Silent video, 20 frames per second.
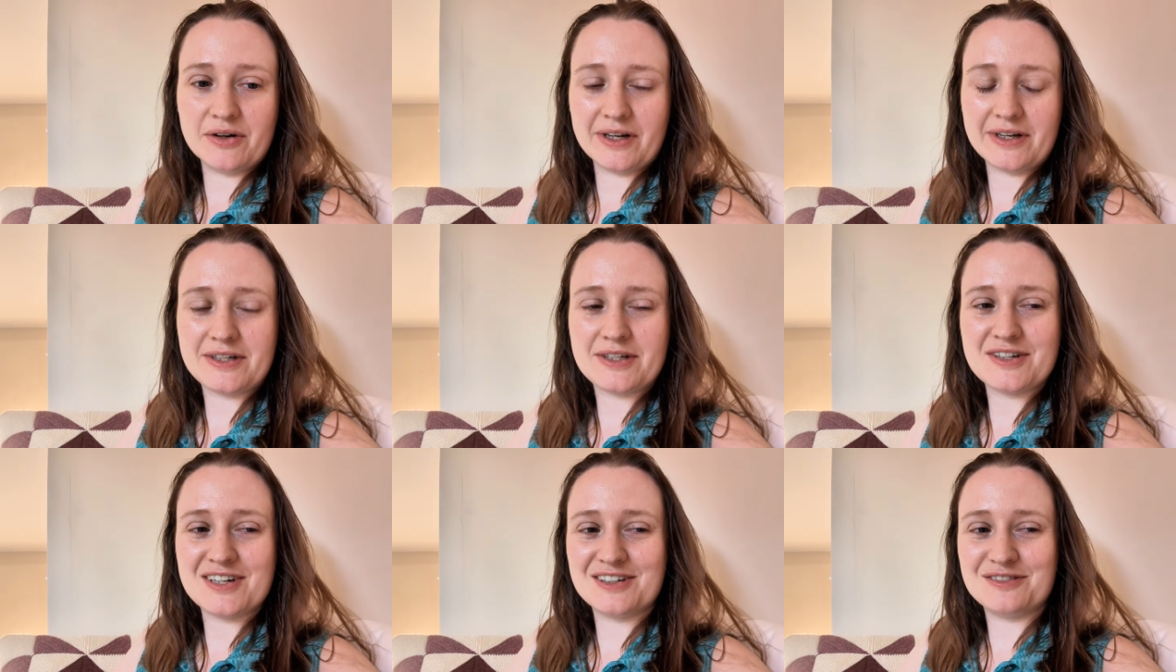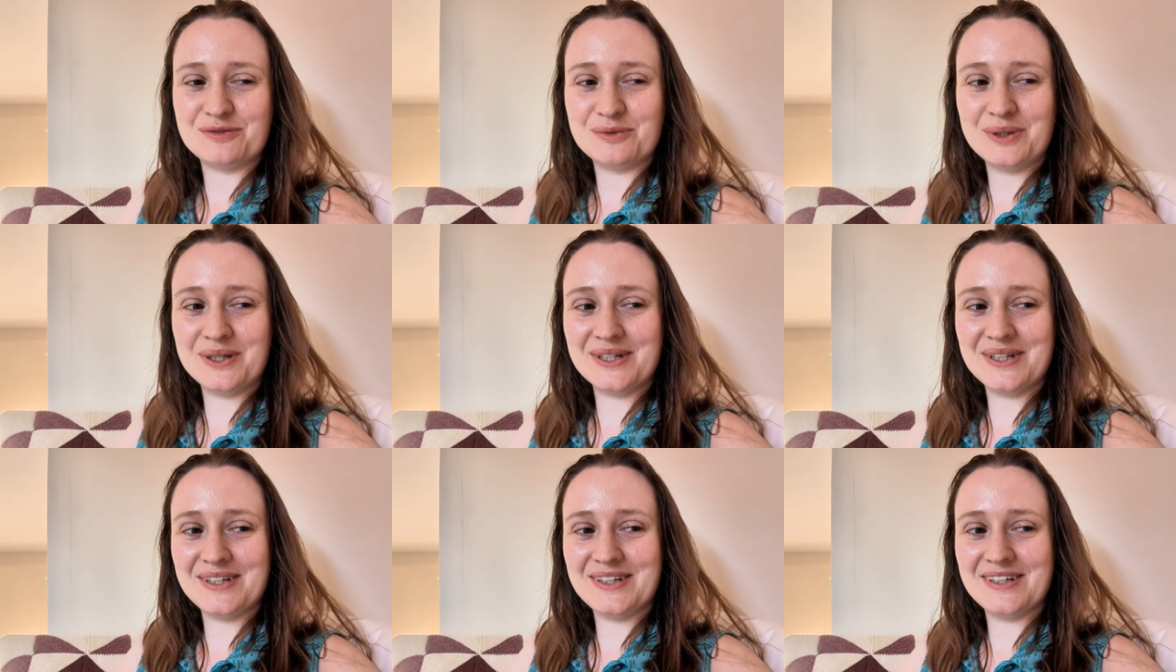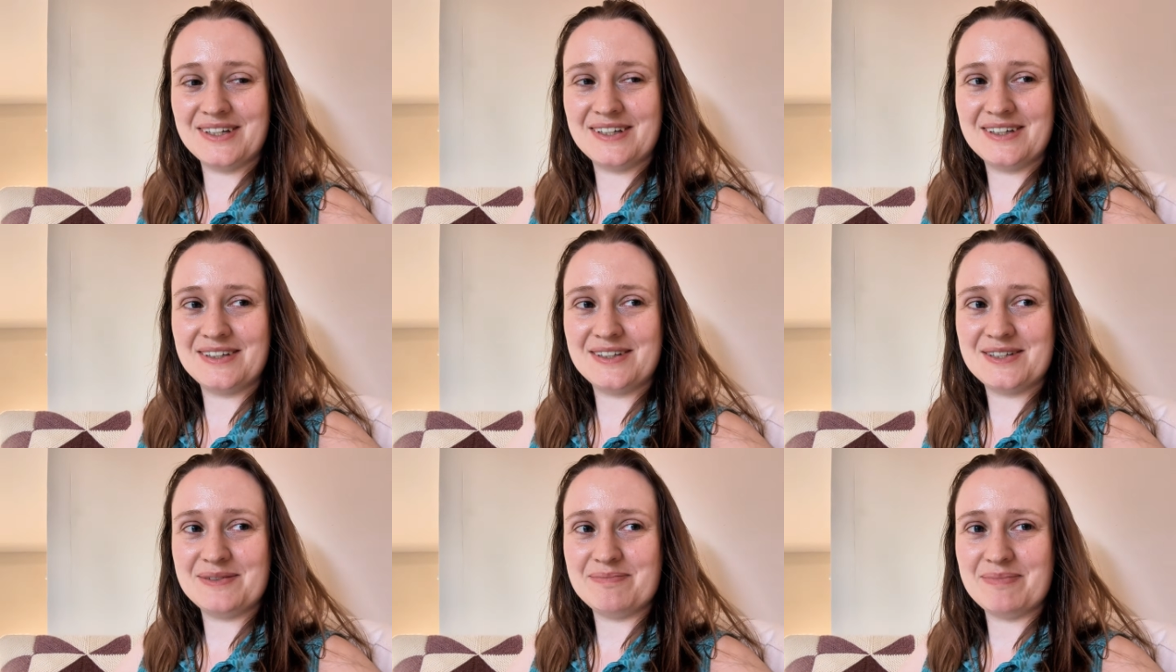I do have one
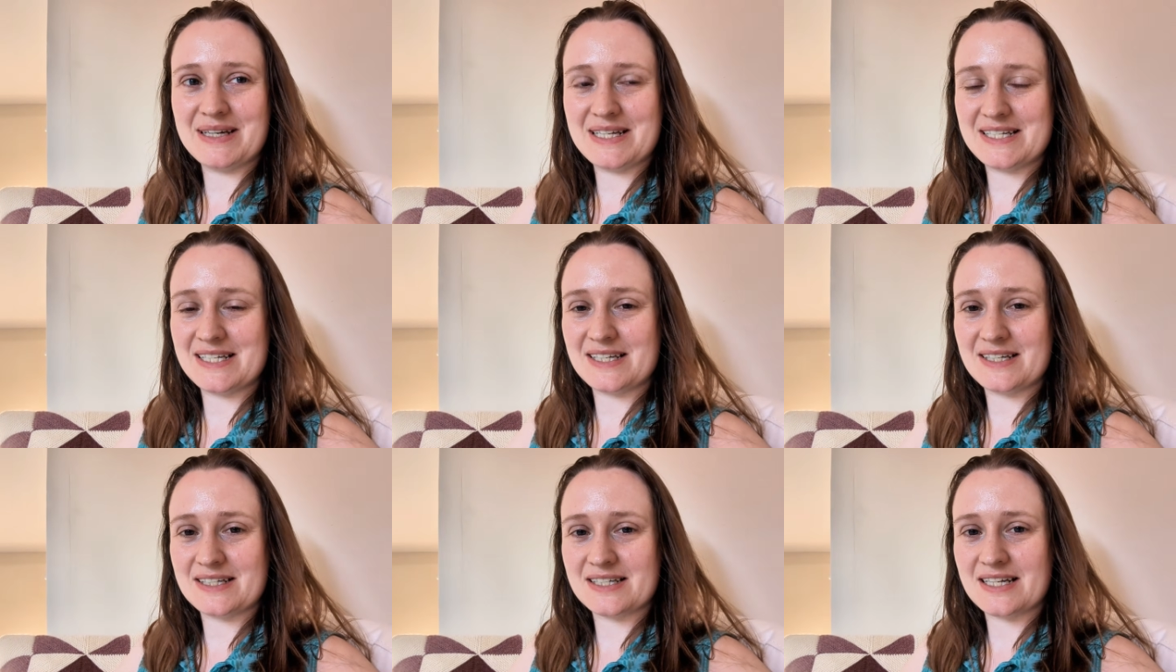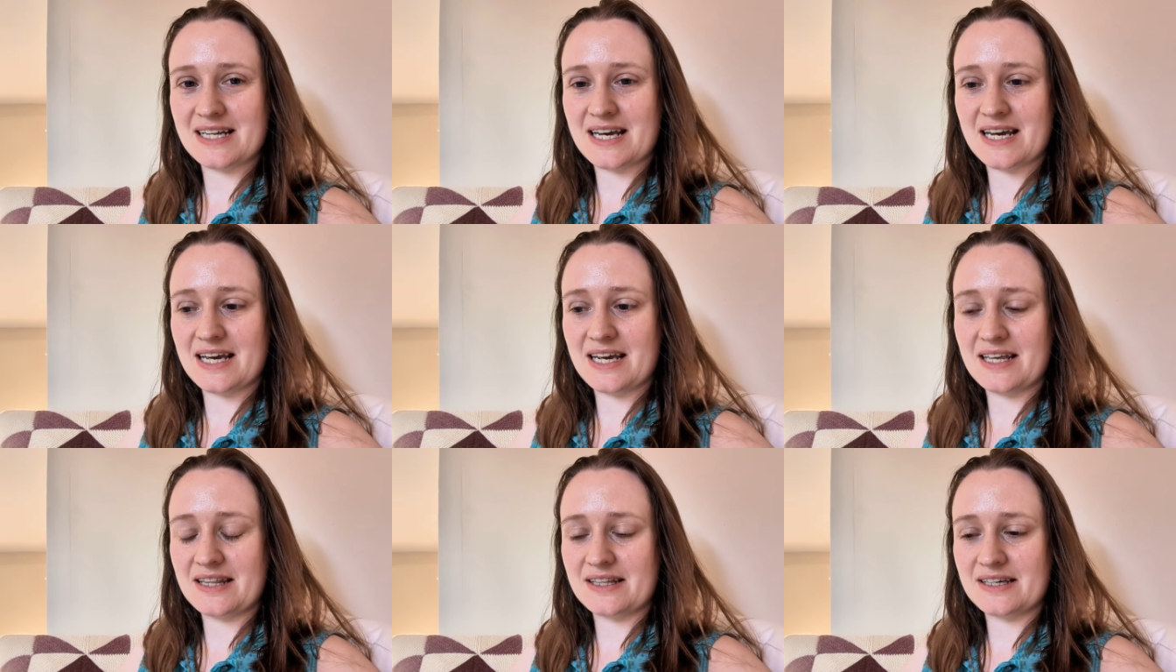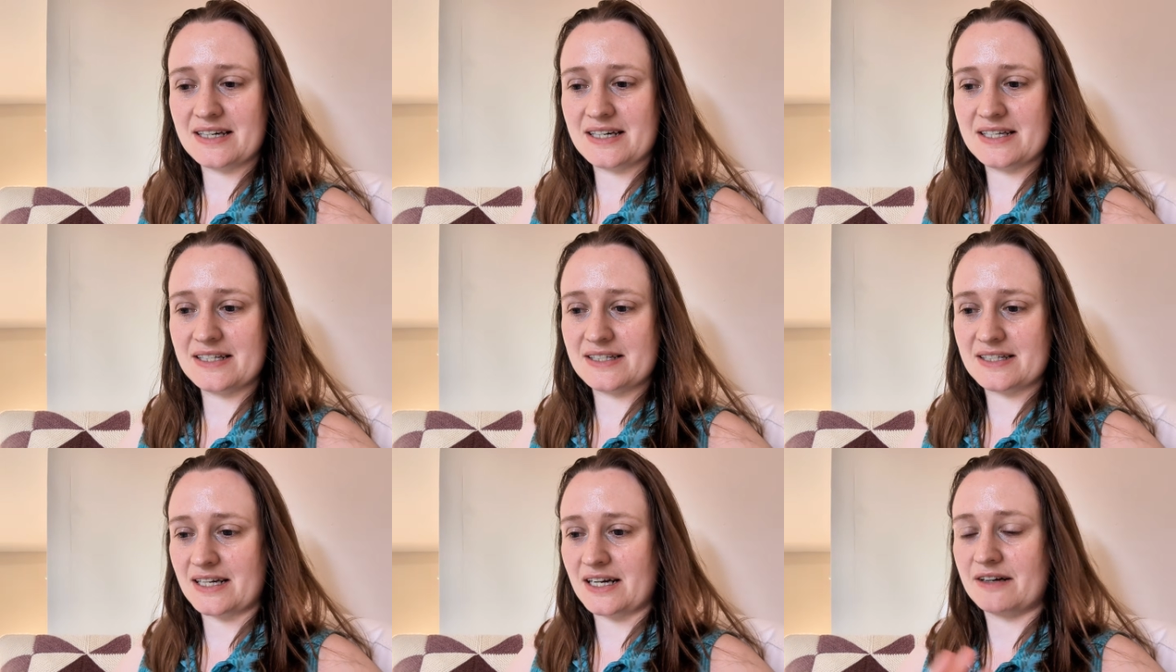meeting today that
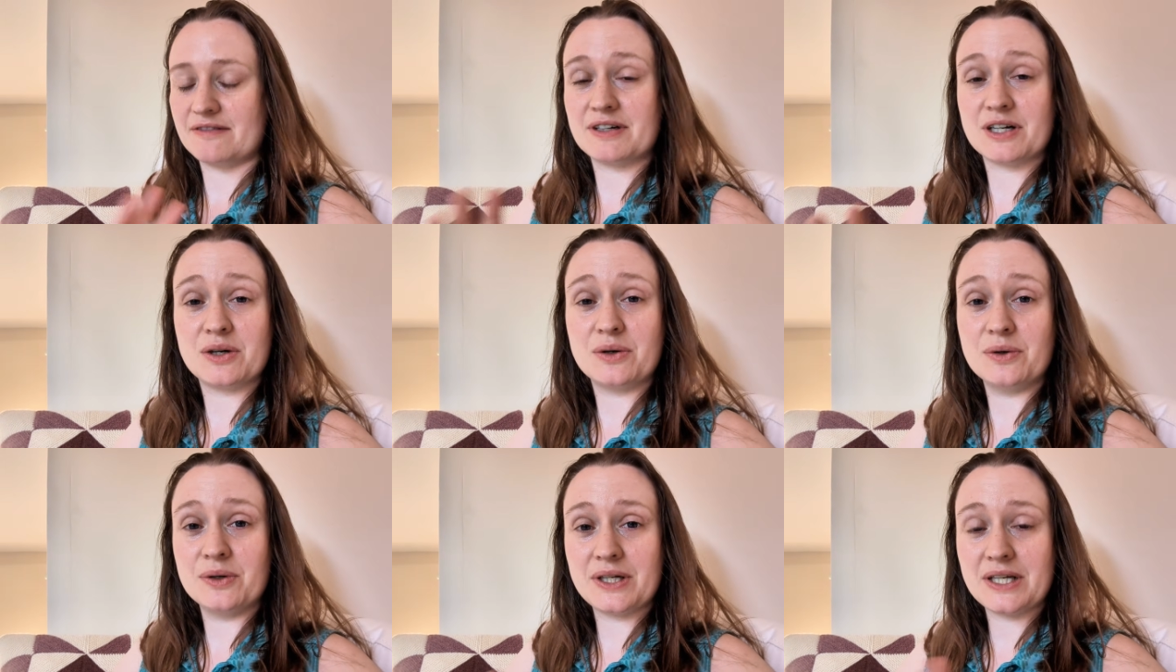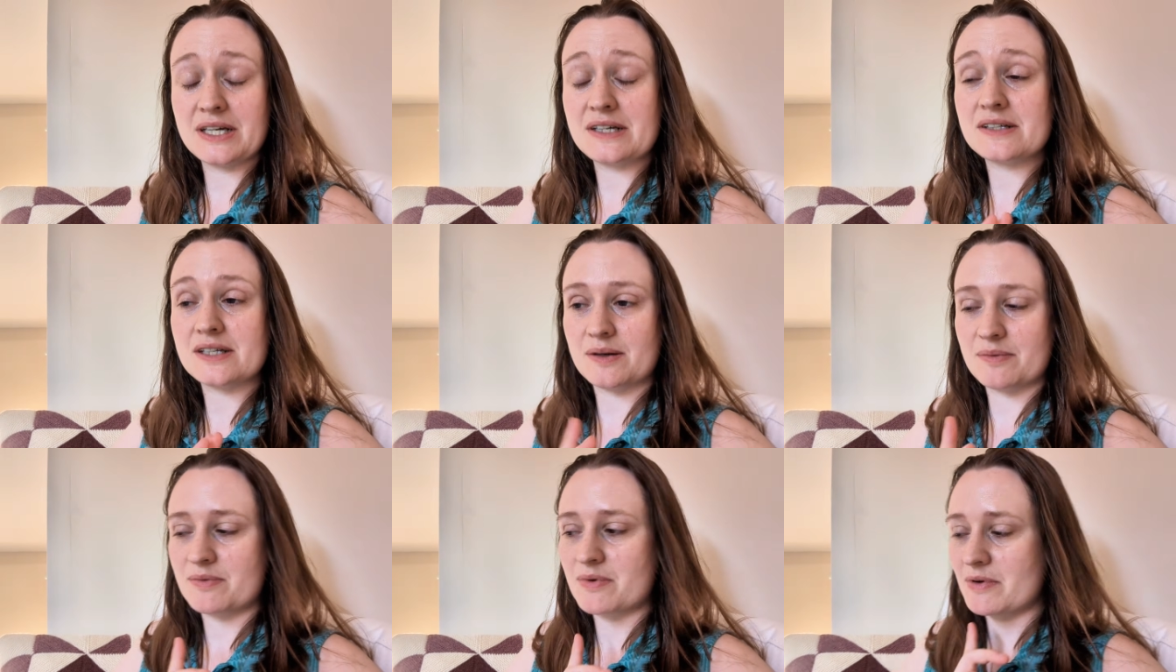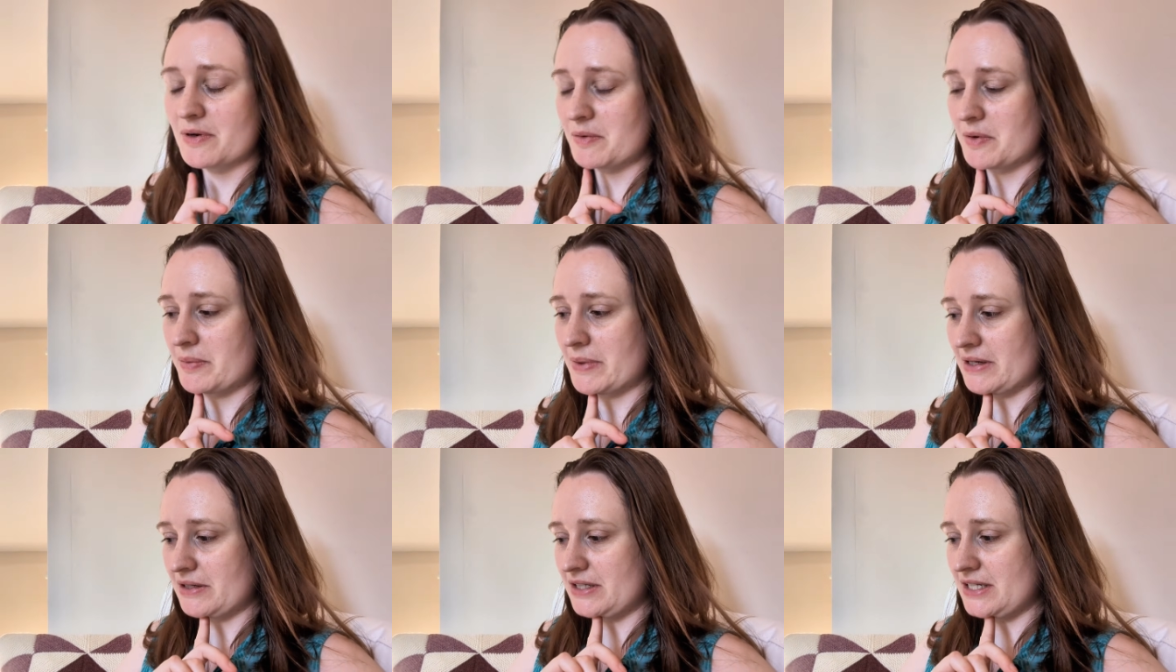is like a recording, so I probably
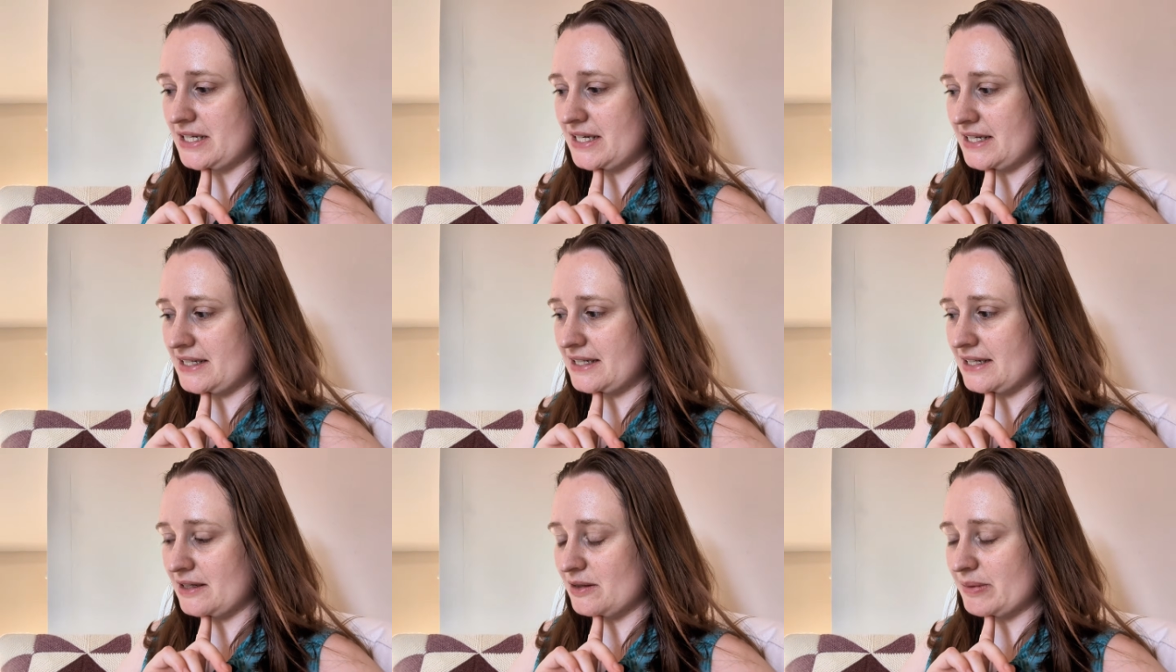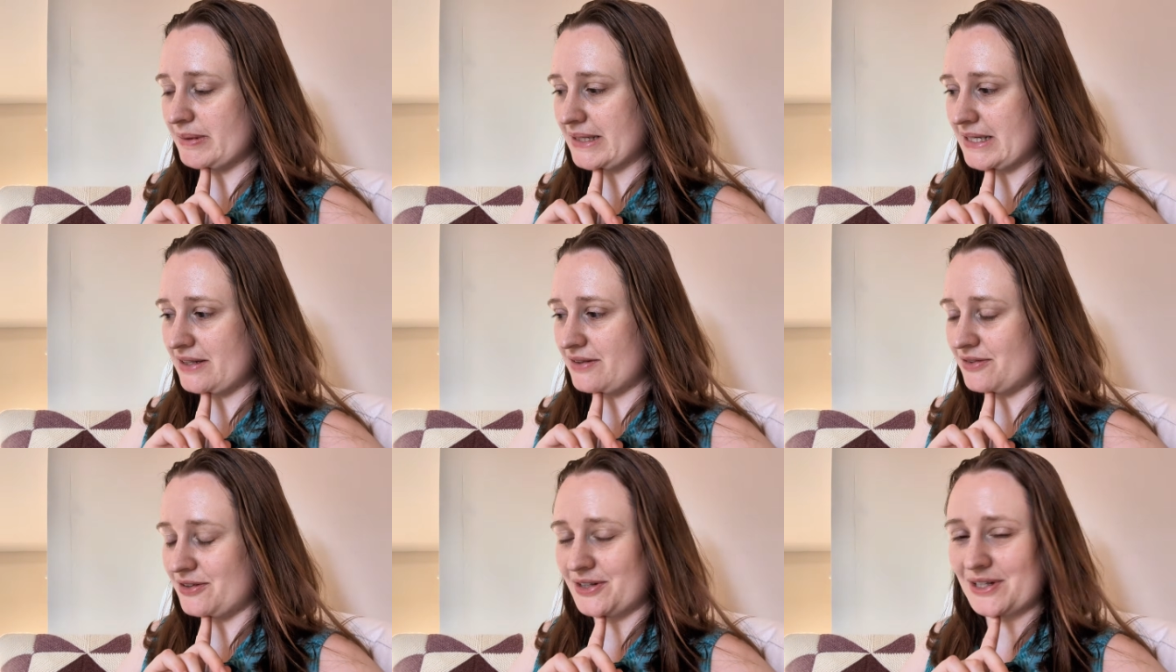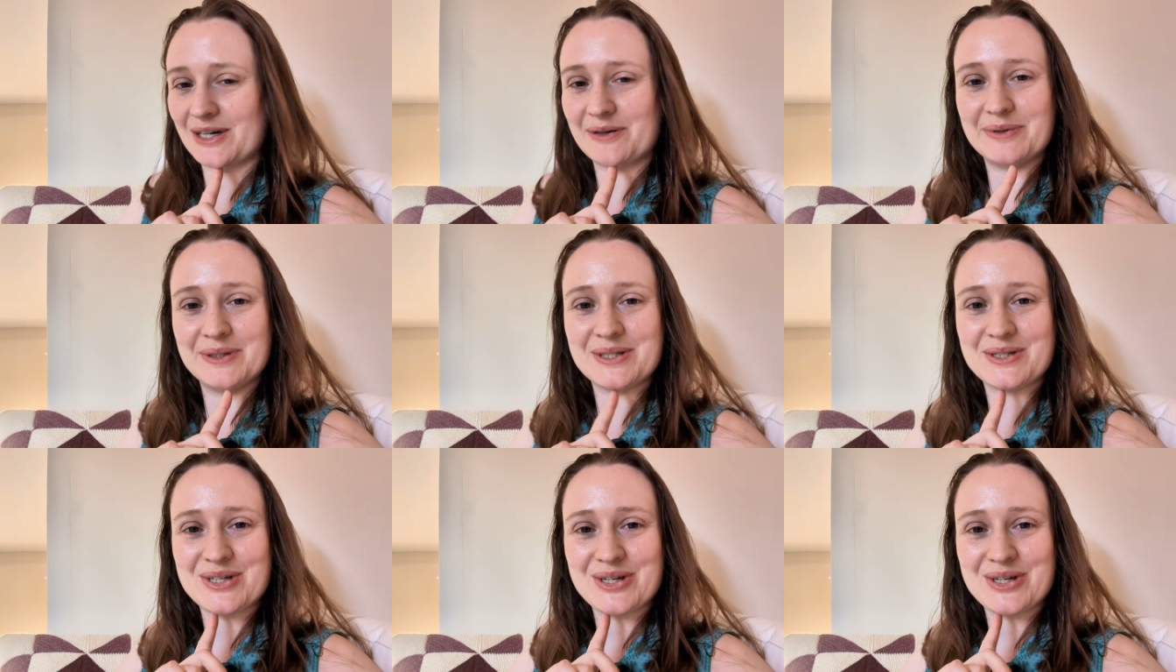will be able to knit a little bit through that one